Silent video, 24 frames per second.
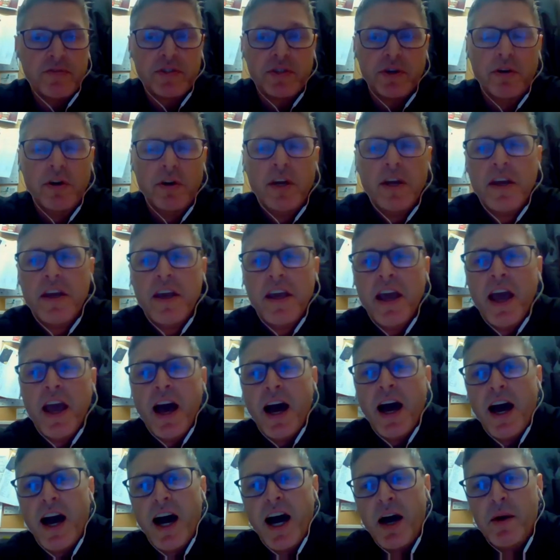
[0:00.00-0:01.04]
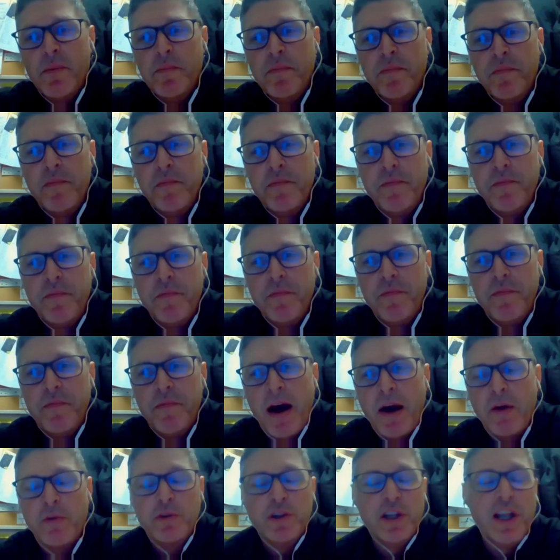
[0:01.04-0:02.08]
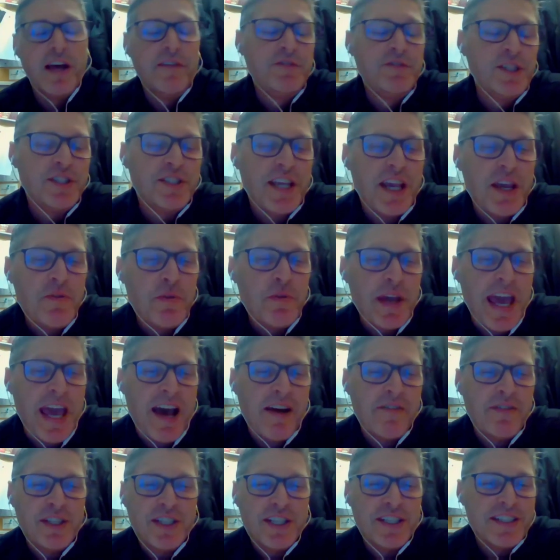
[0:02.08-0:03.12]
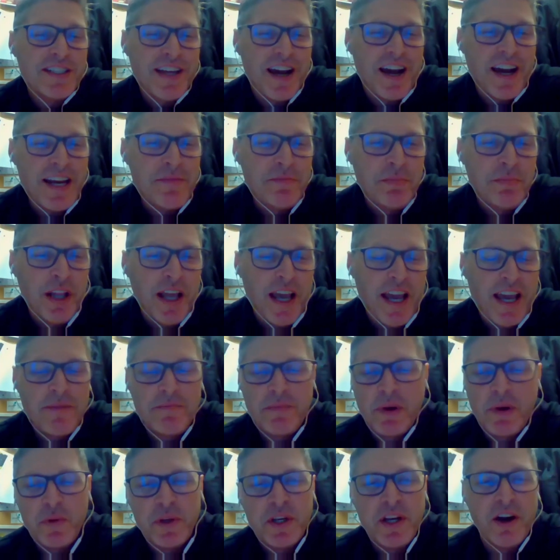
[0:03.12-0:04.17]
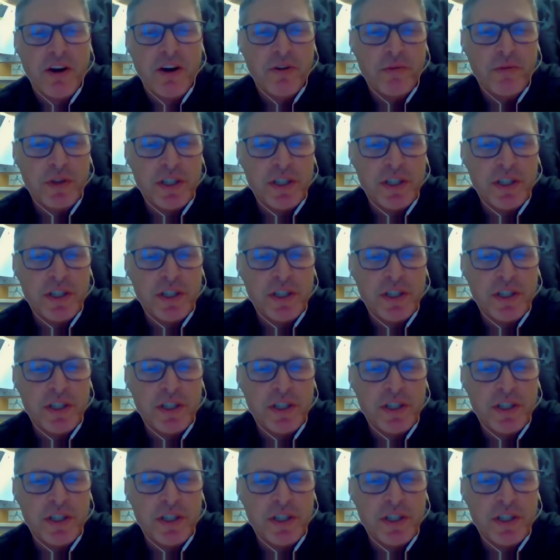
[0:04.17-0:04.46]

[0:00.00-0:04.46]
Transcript: So I would love to say we have a design plan, but we don't.